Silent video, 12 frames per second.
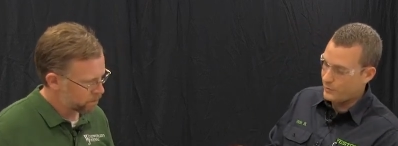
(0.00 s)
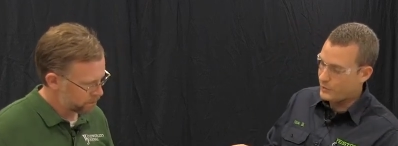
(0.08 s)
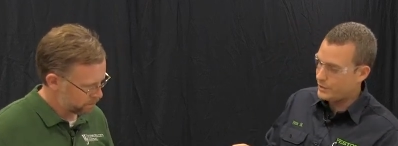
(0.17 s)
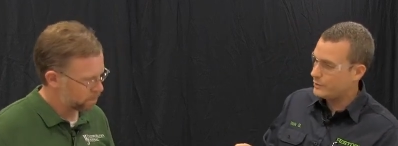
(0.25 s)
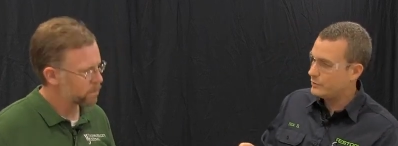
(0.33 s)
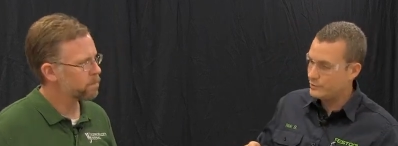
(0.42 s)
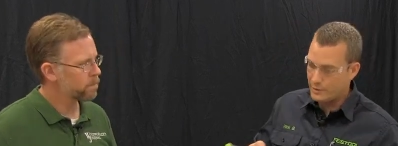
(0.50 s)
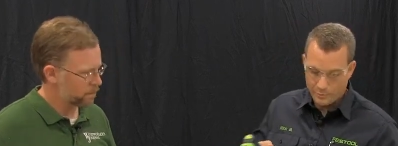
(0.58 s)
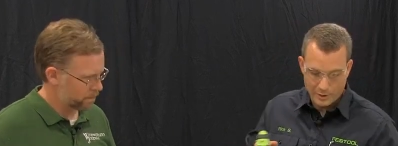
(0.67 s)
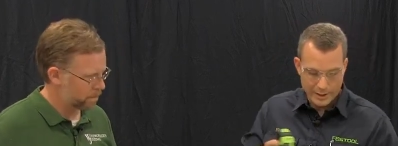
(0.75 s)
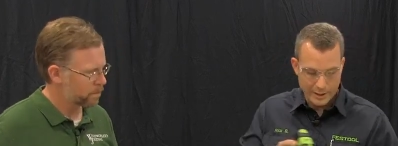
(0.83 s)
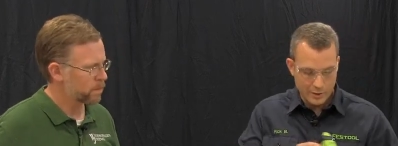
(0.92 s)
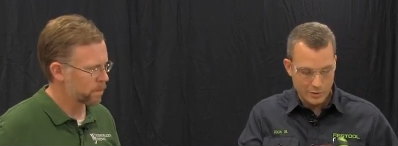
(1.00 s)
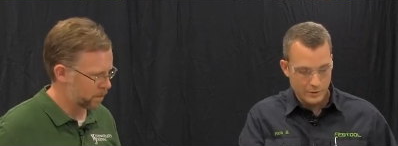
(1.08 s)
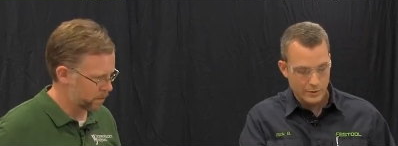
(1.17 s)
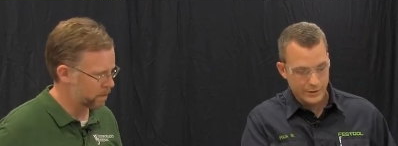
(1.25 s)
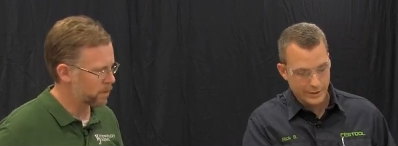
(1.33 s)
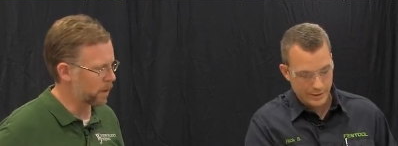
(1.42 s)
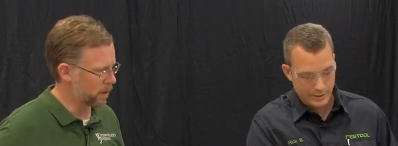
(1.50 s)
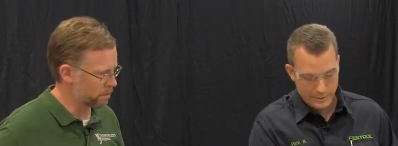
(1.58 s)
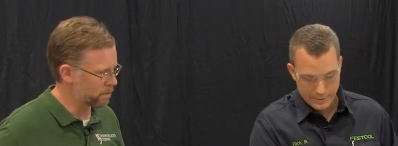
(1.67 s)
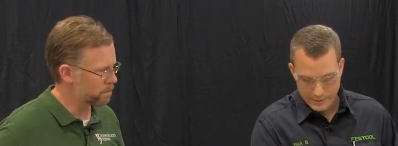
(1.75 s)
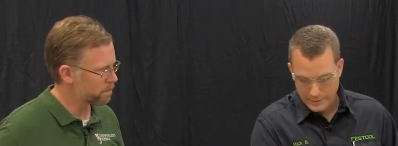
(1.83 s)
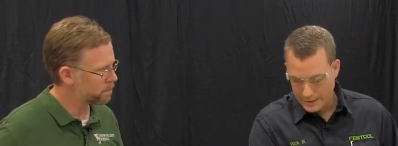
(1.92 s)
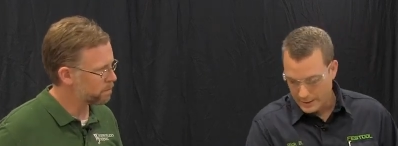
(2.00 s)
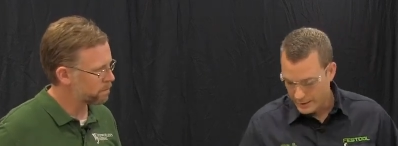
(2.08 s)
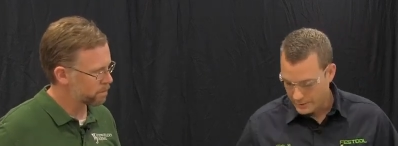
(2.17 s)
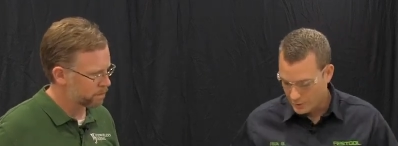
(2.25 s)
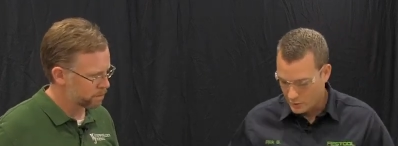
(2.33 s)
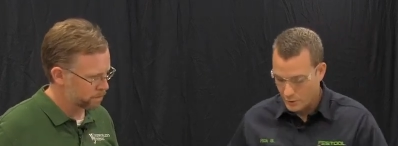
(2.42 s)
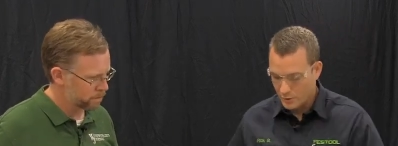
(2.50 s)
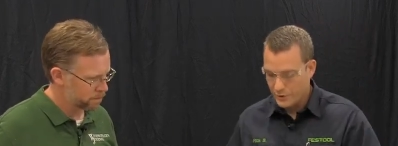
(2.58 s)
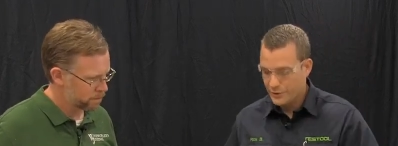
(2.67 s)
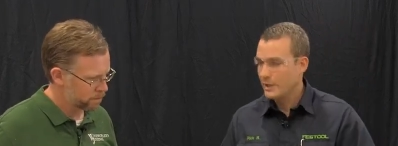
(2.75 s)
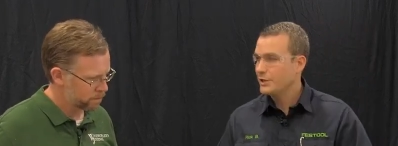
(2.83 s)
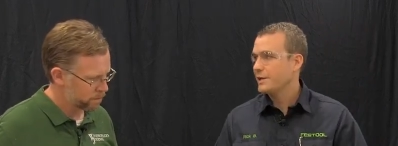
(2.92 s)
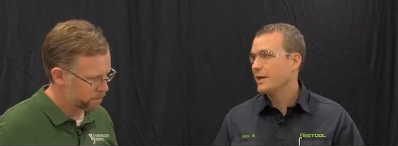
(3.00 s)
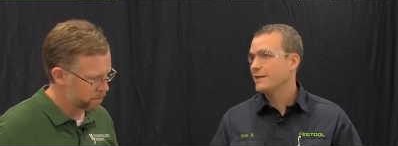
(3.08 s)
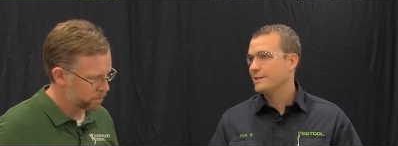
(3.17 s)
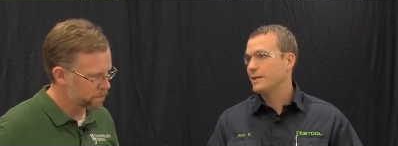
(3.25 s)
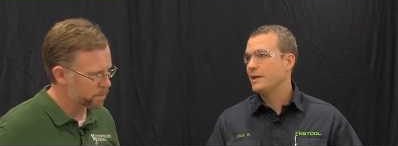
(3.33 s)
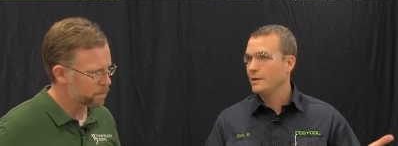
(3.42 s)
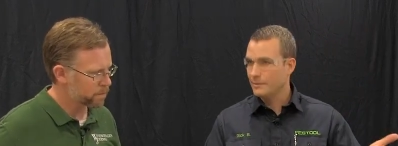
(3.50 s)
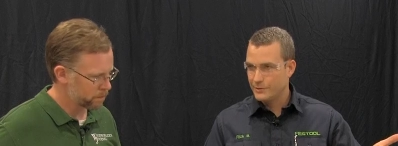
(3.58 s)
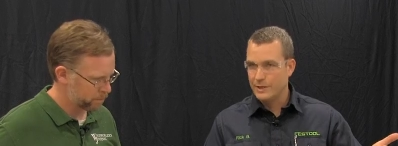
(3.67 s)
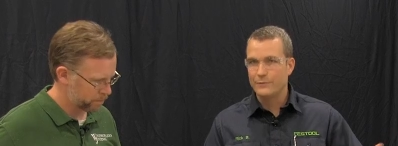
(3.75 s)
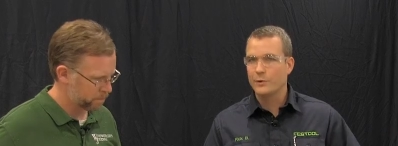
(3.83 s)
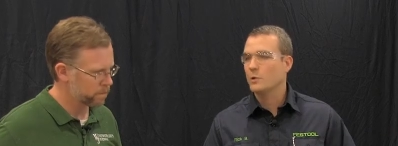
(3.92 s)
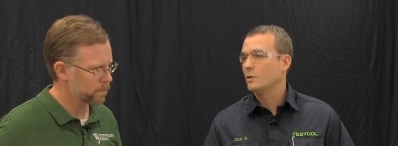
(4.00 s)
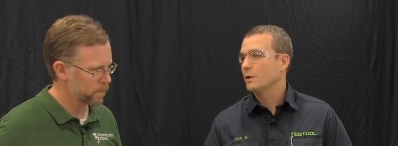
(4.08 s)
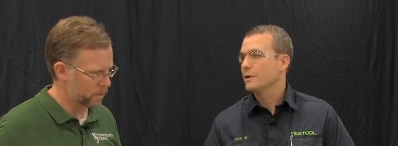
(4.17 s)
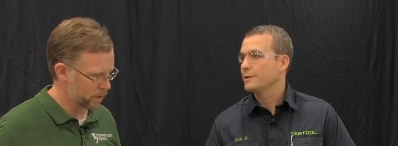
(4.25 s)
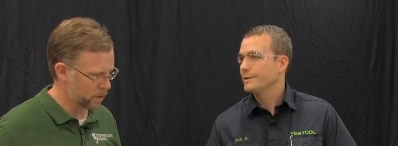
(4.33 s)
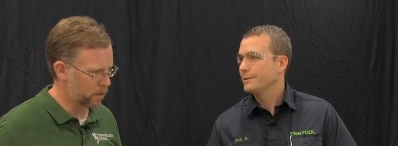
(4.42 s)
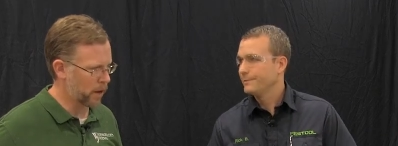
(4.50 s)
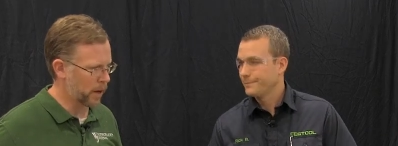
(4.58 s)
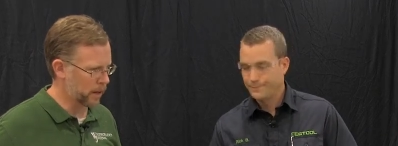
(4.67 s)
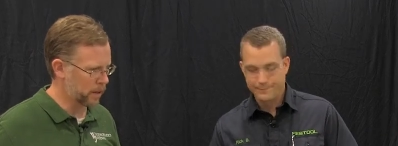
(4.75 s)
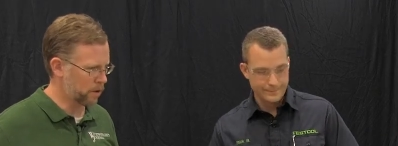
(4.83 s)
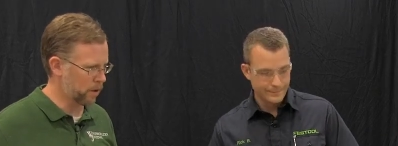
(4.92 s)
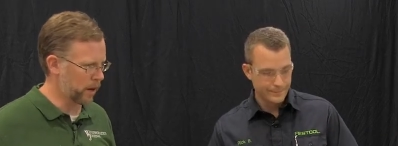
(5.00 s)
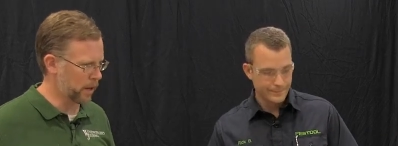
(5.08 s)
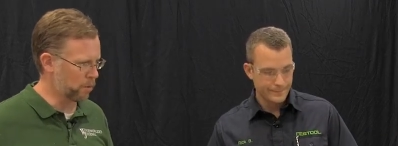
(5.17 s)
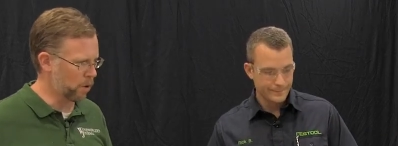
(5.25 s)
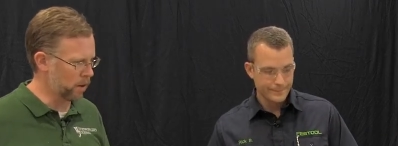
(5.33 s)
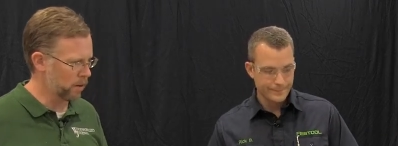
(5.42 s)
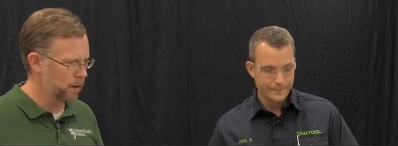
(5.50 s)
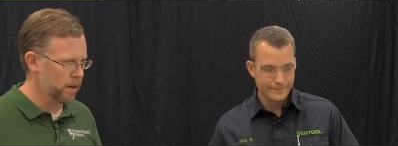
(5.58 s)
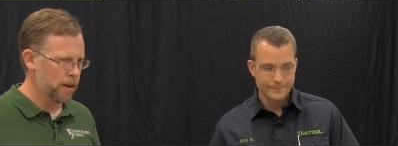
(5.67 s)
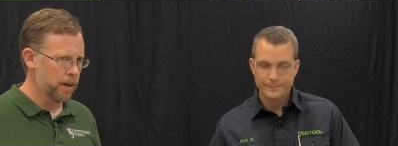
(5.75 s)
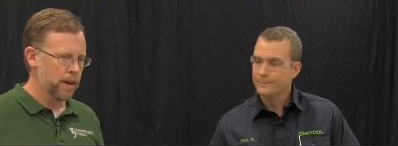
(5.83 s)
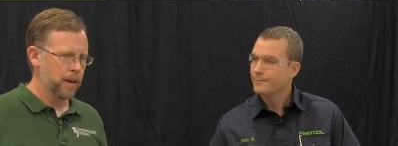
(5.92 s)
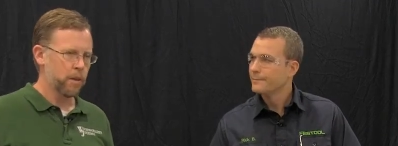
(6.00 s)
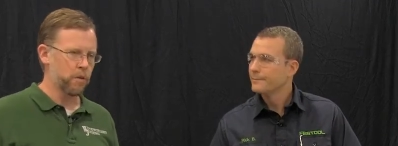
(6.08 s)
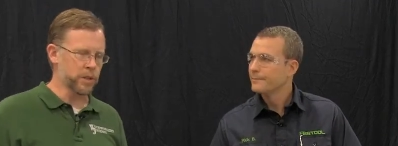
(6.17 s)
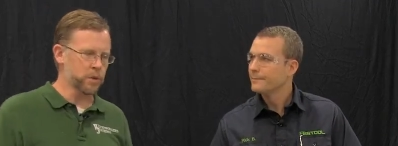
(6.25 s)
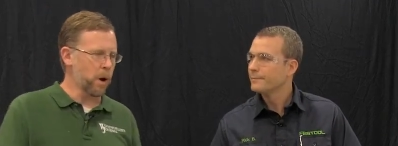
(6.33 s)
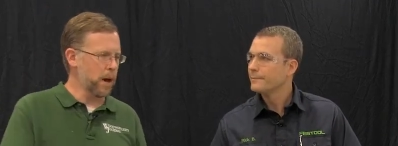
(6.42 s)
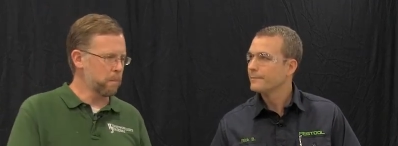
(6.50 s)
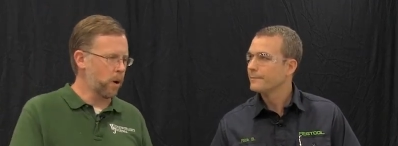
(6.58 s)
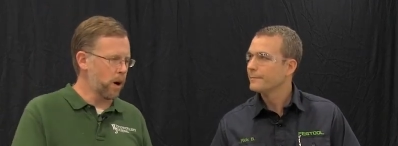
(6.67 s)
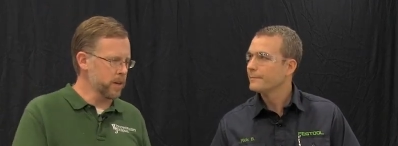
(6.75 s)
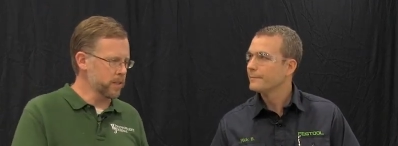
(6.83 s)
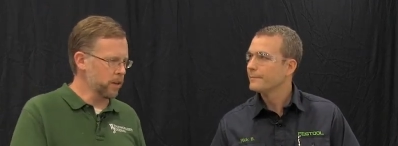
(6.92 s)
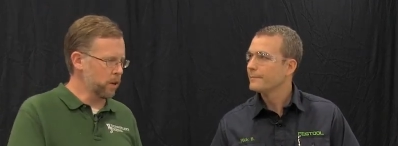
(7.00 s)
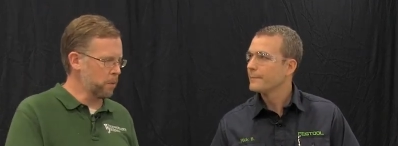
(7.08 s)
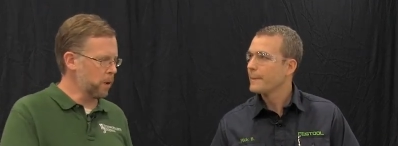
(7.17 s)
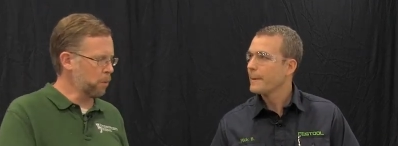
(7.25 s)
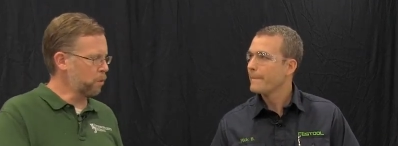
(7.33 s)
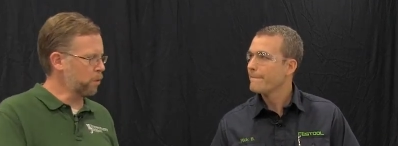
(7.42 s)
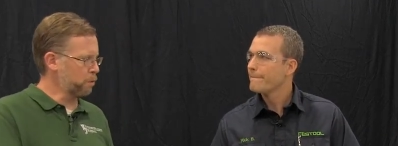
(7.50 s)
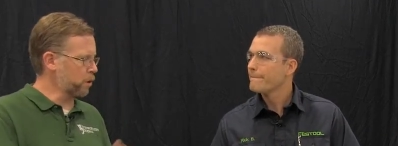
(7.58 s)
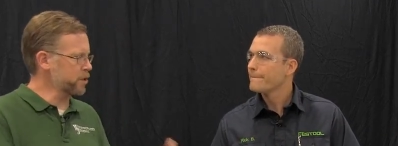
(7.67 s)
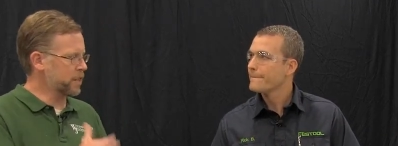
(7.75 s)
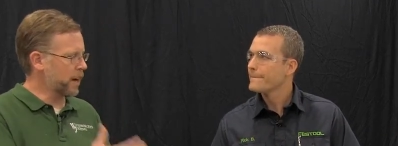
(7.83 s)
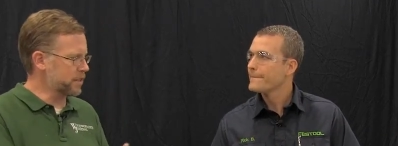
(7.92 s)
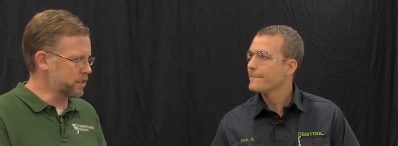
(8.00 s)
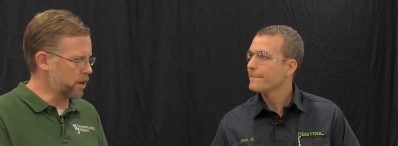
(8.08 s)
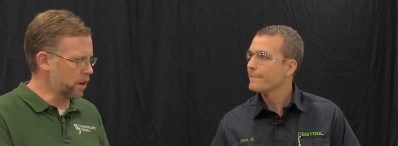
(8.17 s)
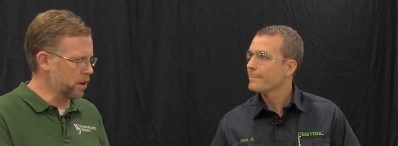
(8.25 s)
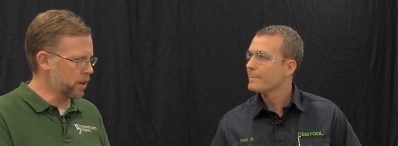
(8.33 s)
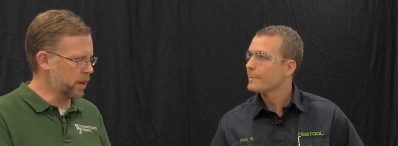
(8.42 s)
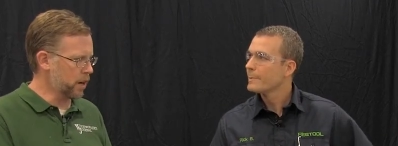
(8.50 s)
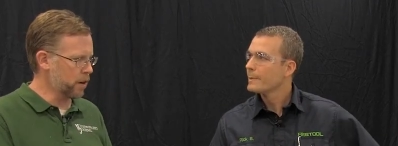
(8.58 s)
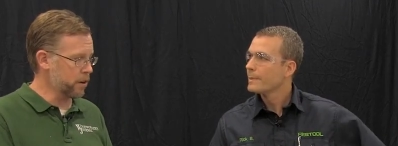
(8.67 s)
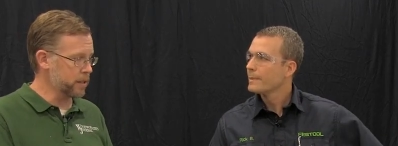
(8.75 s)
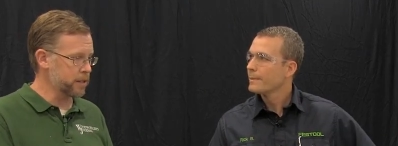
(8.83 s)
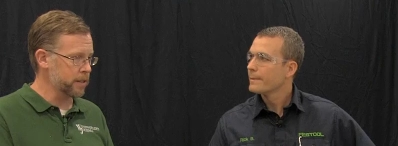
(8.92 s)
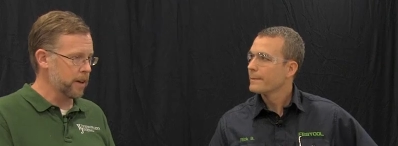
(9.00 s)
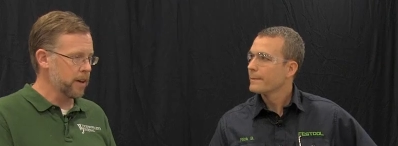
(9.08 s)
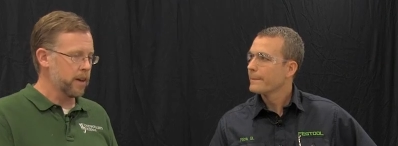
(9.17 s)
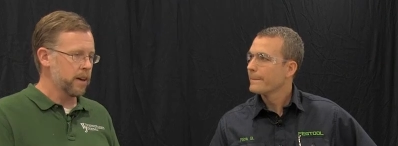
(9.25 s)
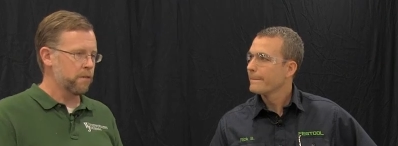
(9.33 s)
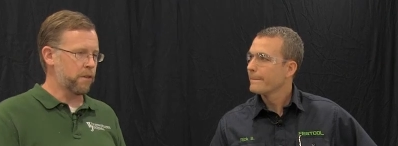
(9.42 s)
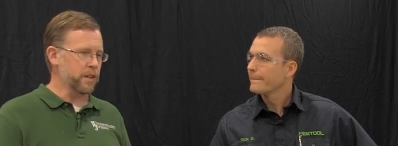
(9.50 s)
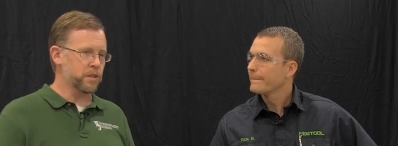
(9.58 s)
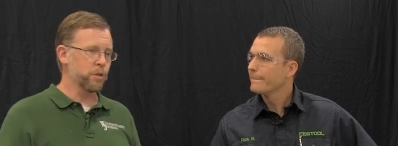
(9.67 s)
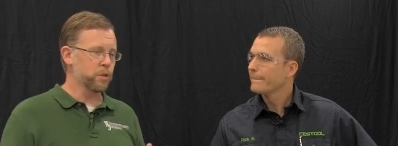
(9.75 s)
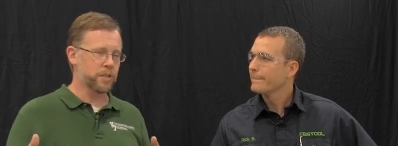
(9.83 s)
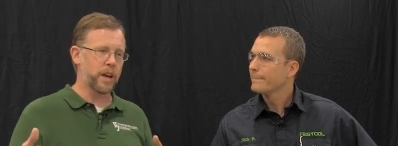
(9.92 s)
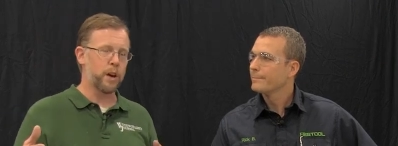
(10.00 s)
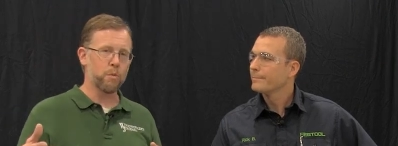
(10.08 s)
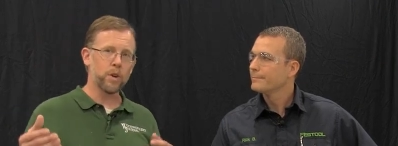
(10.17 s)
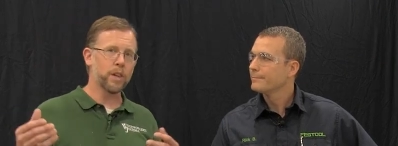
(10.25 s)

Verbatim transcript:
Speaker 1: version, uses our plug-in cords, yep. and this is the cordless, so H K C, C for cordless.
Speaker 2: Great, great. Well, the reason why I paused a little bit when we first got started here is Festool's got a